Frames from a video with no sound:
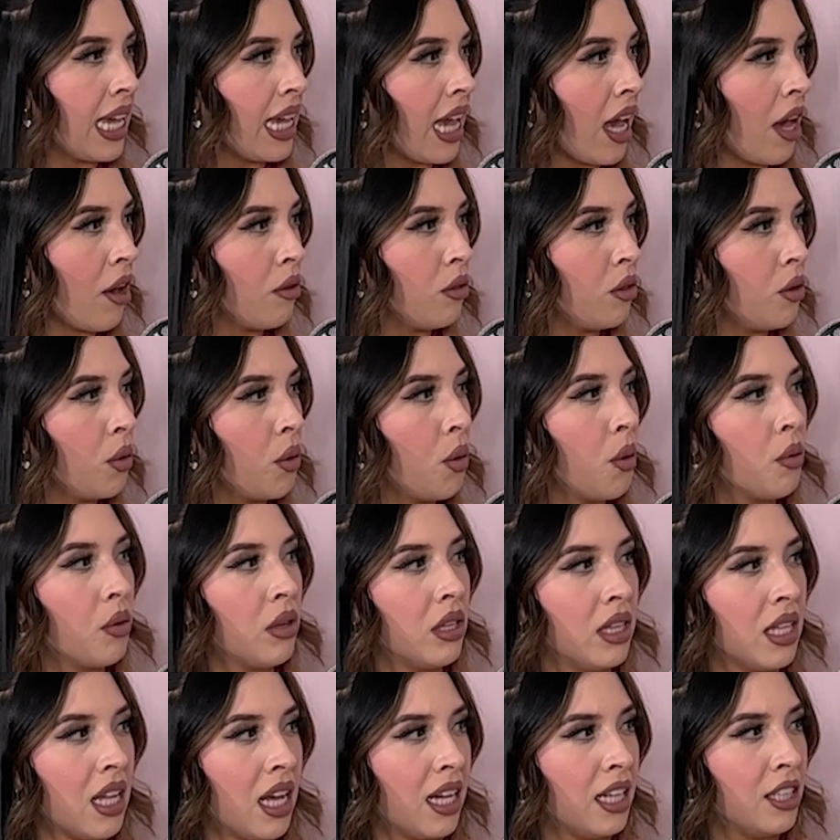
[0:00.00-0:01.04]
out, they'll go to
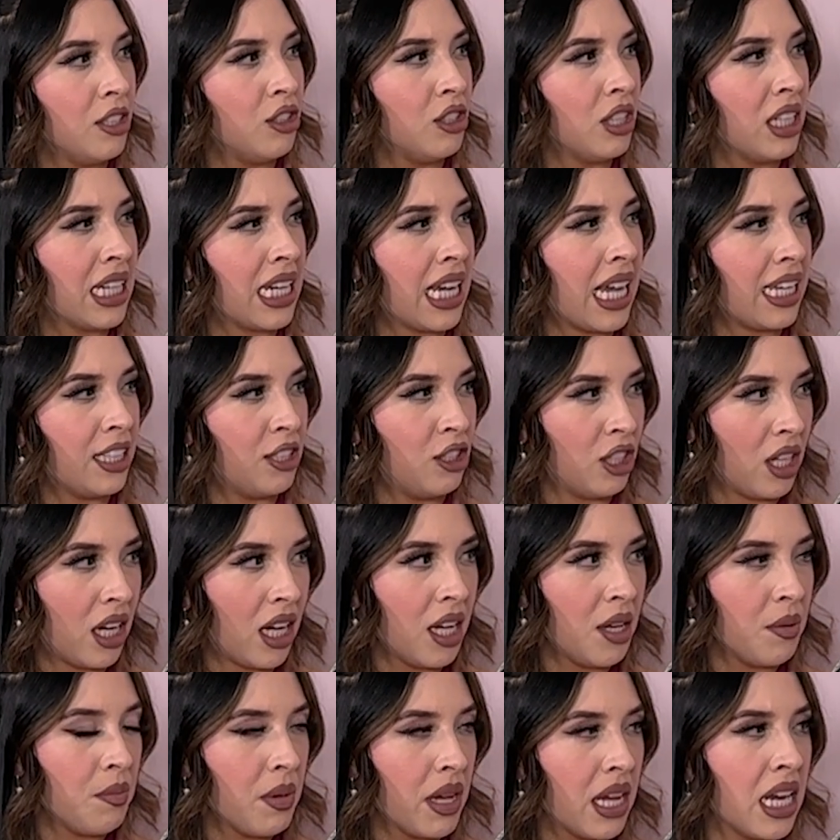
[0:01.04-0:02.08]
lunch and catch
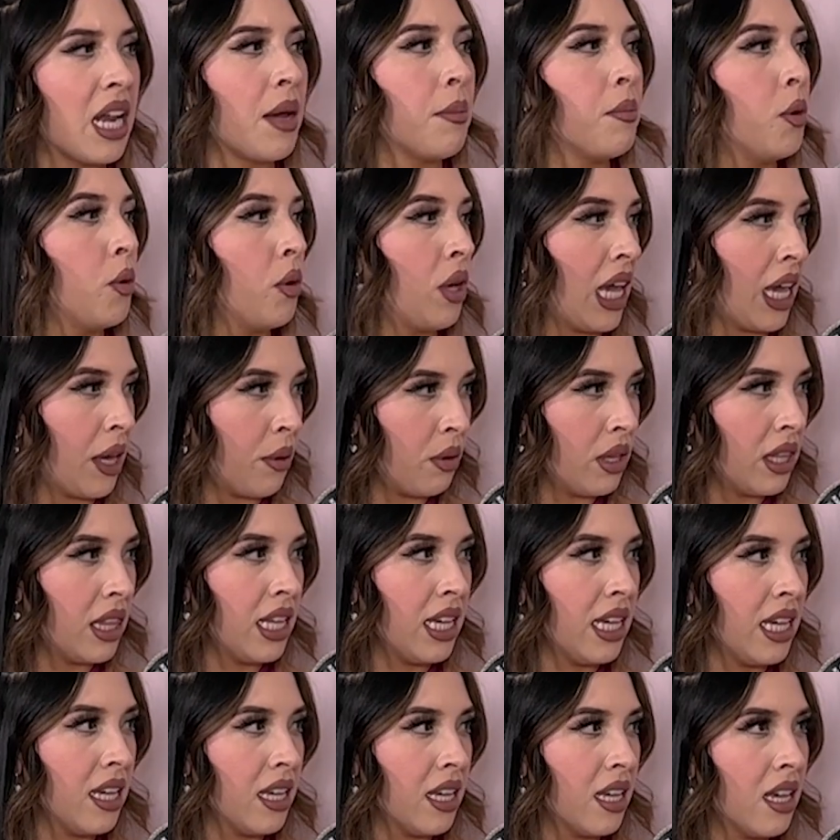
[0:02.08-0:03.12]
up, and I'm okay with
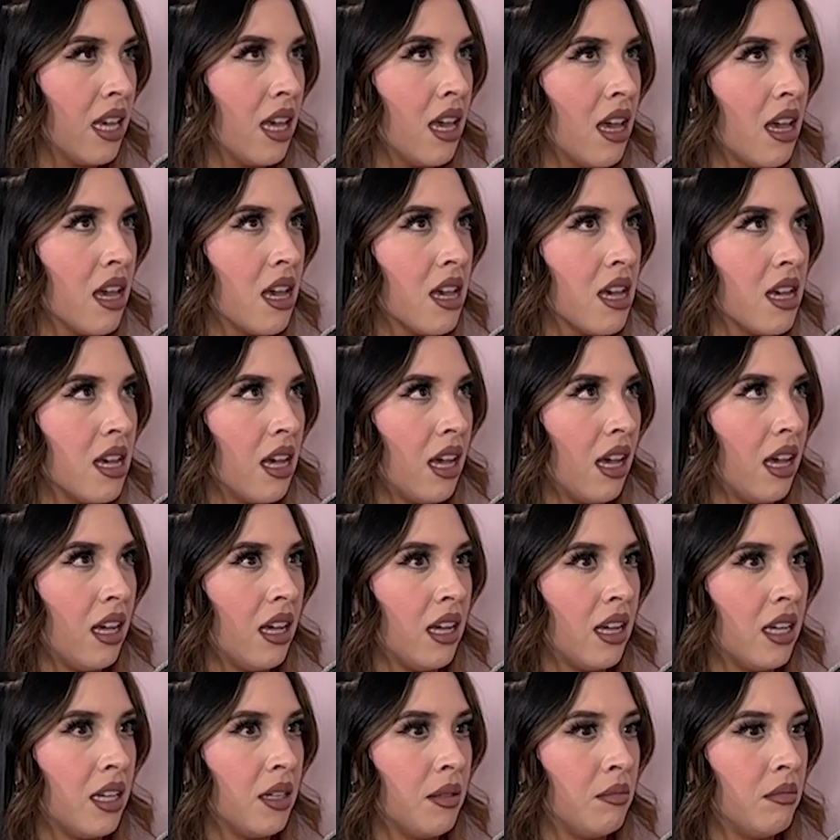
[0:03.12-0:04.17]
it.
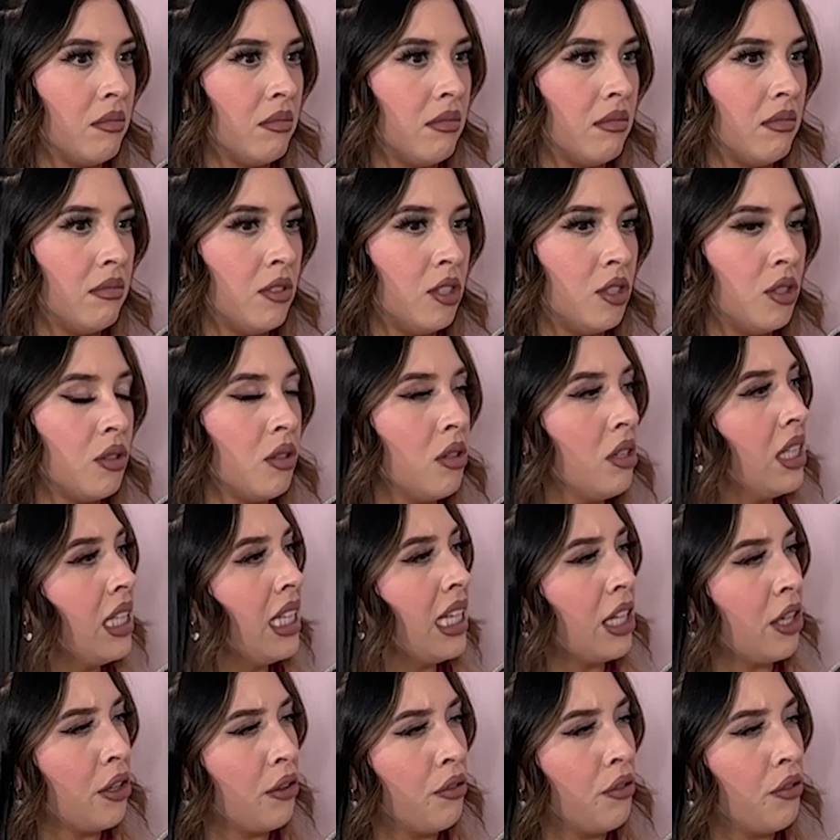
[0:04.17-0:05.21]
There's only
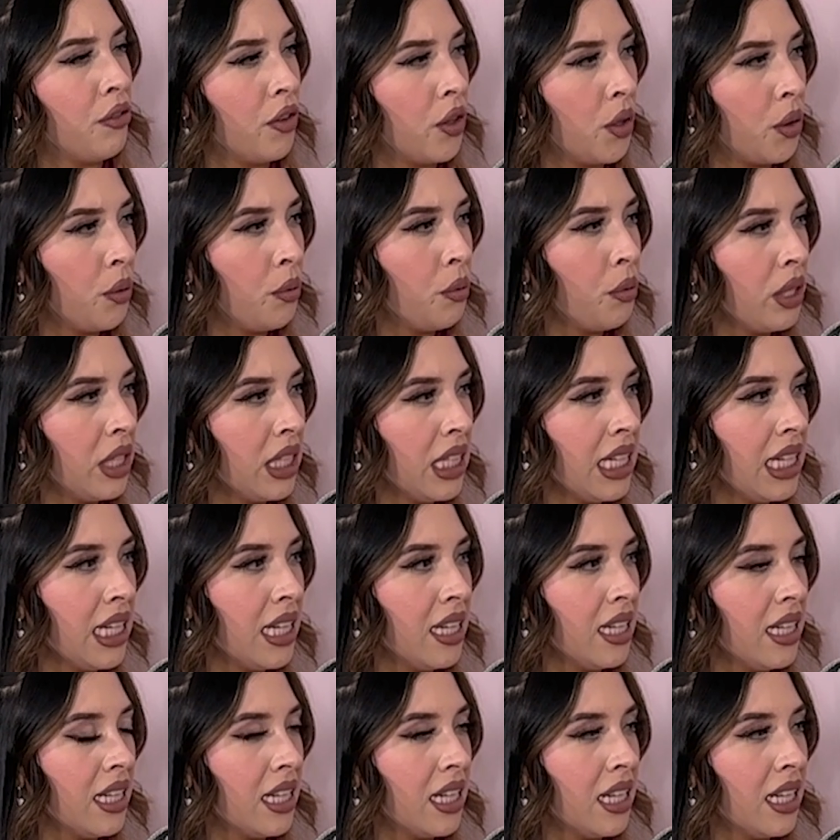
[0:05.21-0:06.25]
like a few
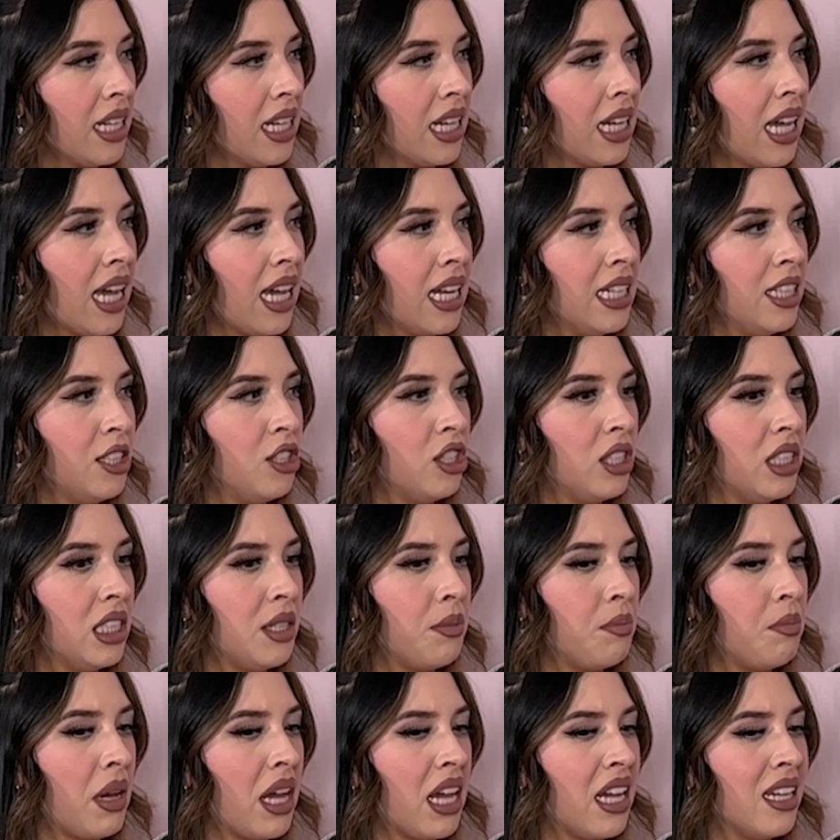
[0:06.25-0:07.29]
really, and it kind of just
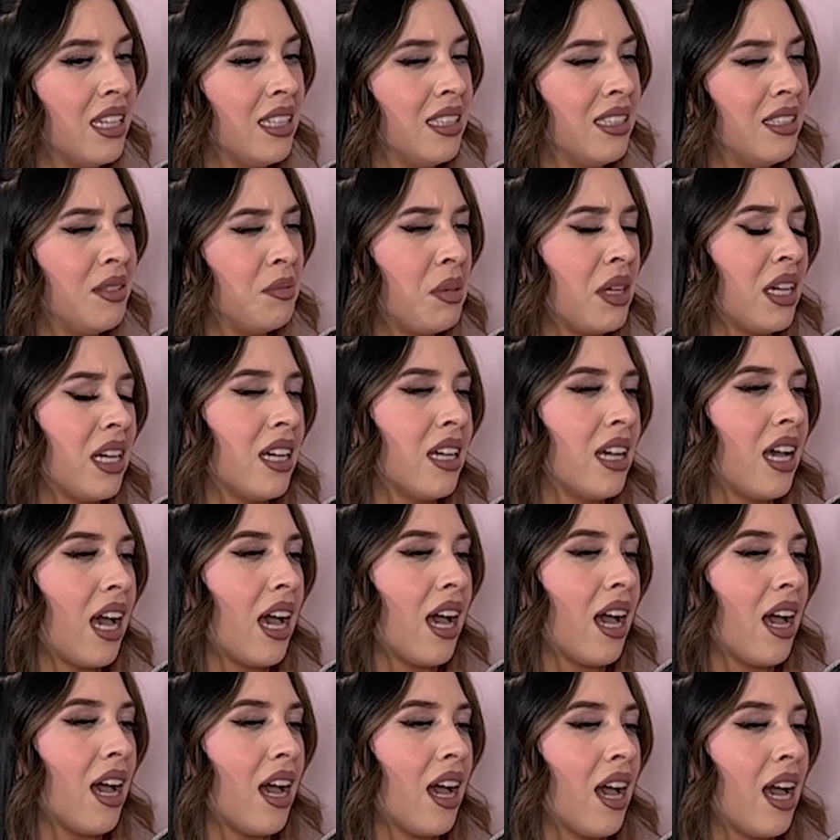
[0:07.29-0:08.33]
depends, but
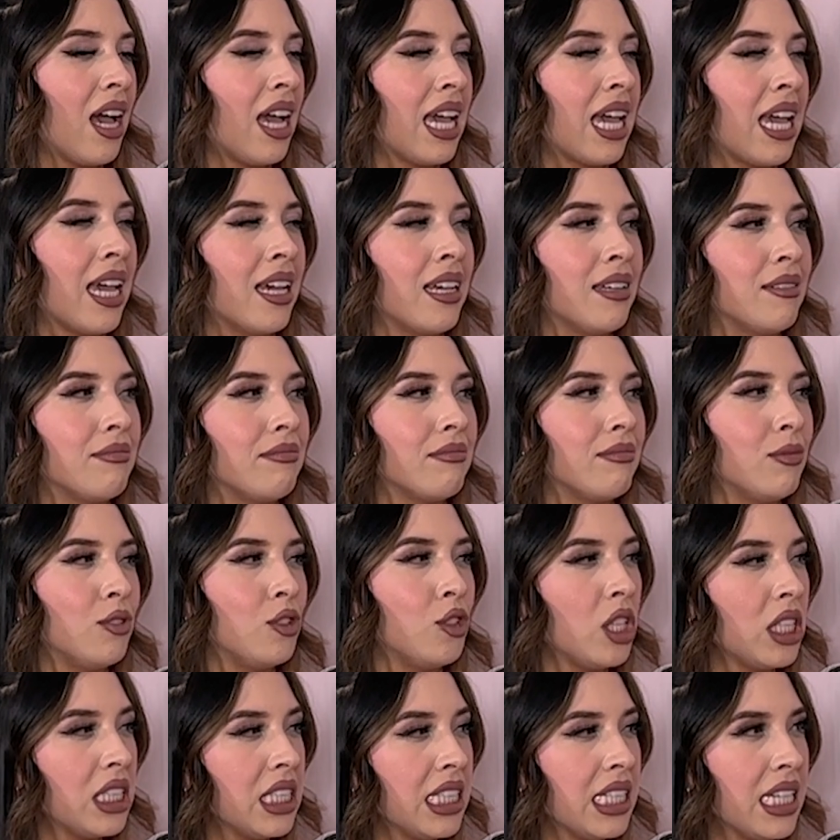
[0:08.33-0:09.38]
I
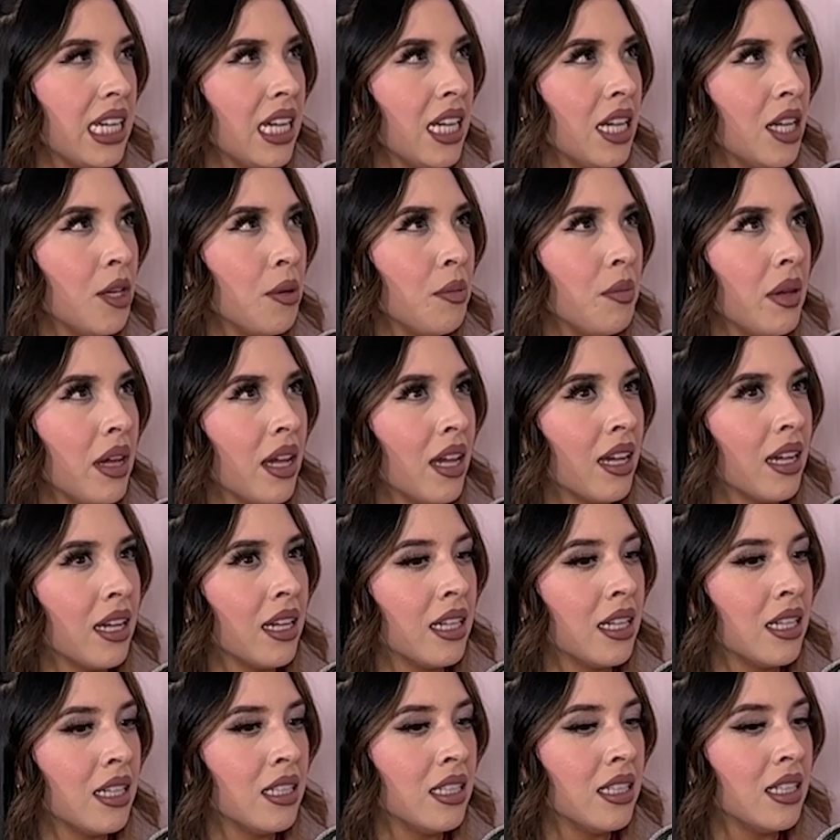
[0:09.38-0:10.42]
trust him
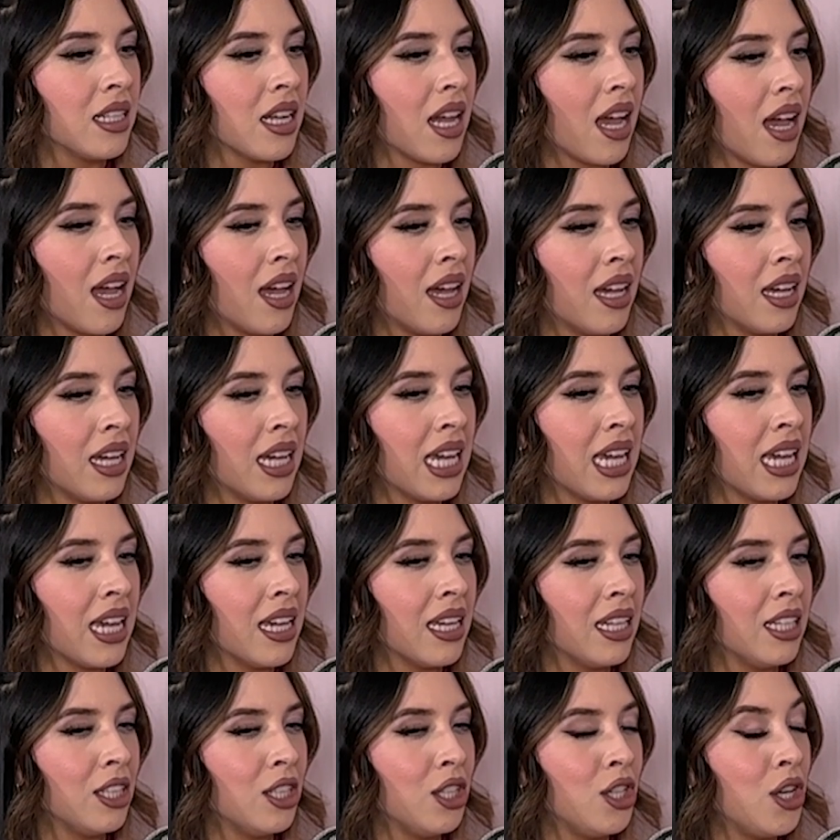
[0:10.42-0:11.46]
and
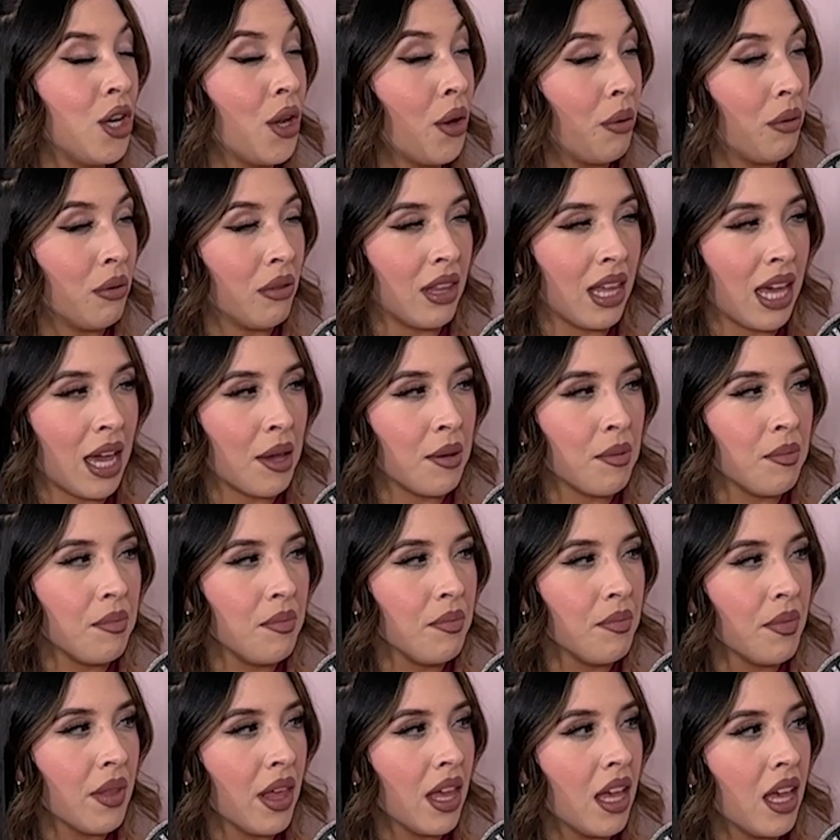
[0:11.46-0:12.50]
I know them.
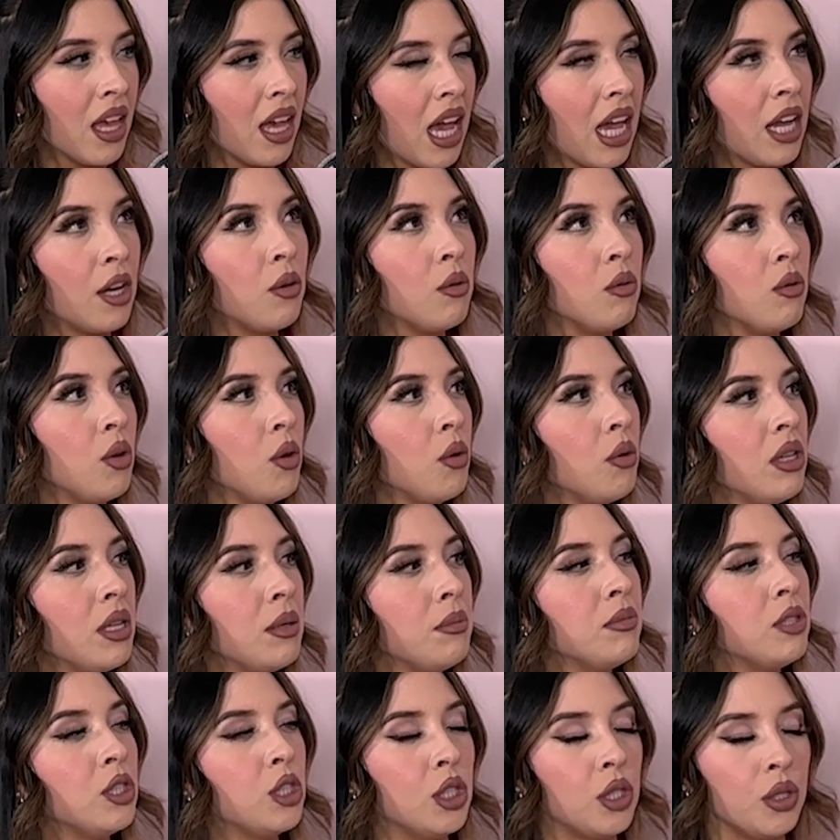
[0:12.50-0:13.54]
Yeah. I don't know
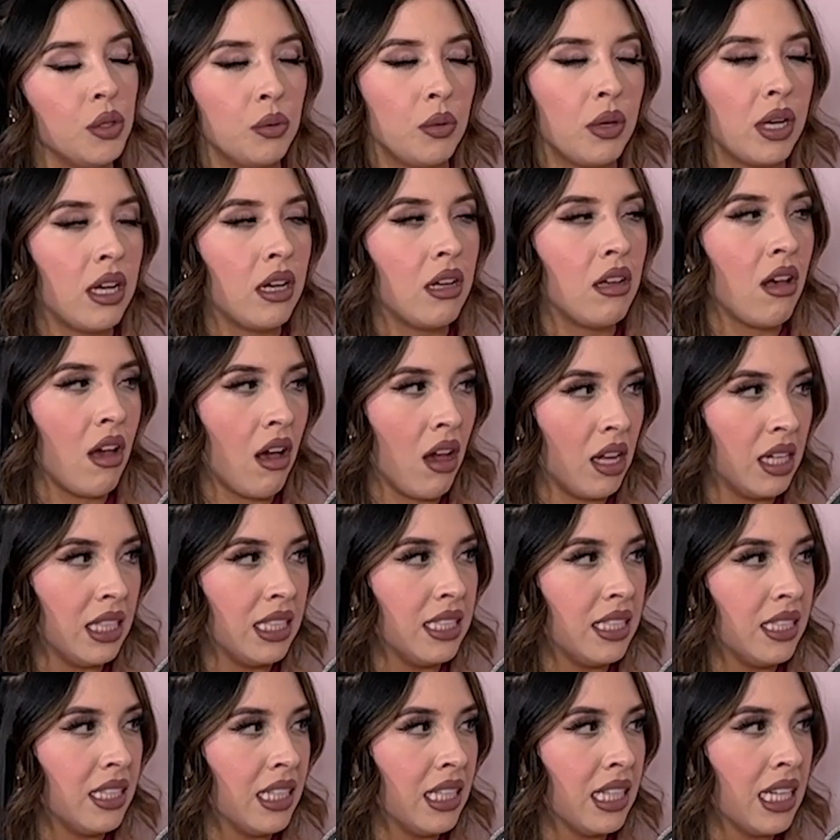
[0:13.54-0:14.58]
them too well,
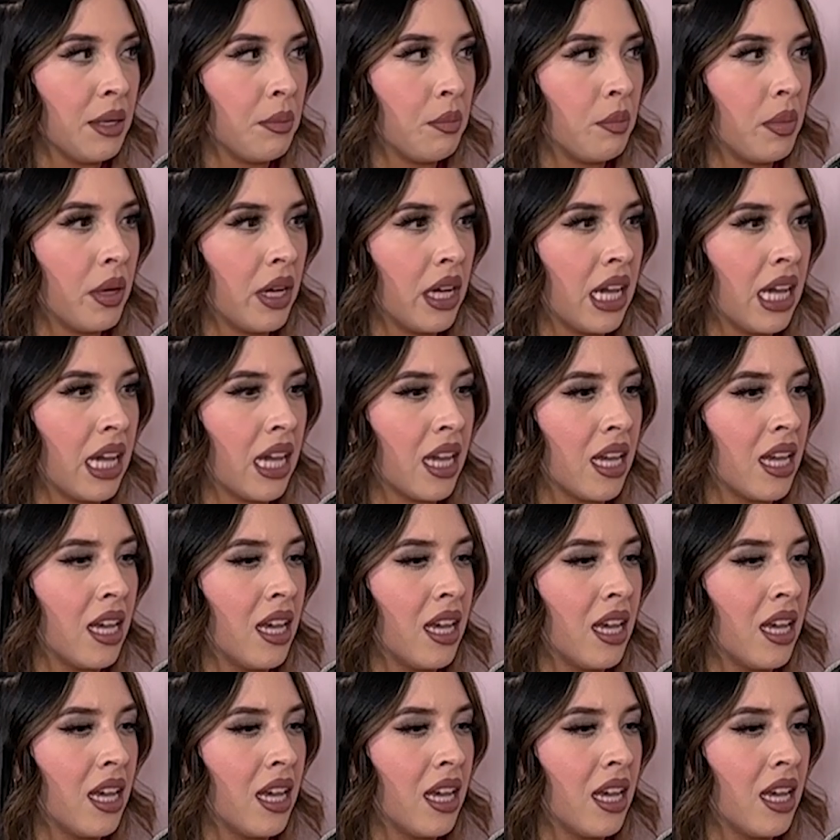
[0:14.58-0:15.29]
honestly, but